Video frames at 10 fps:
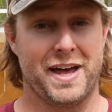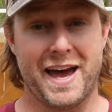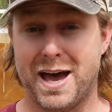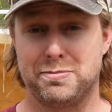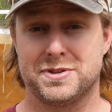That
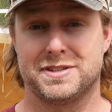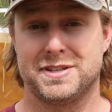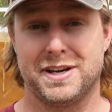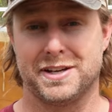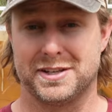happens a
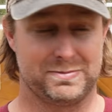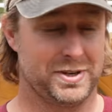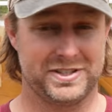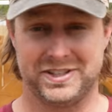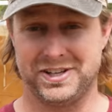ton,
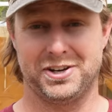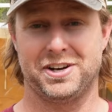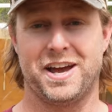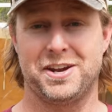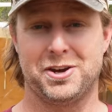especially here
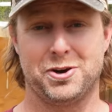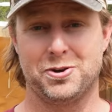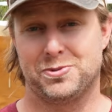in Idaho.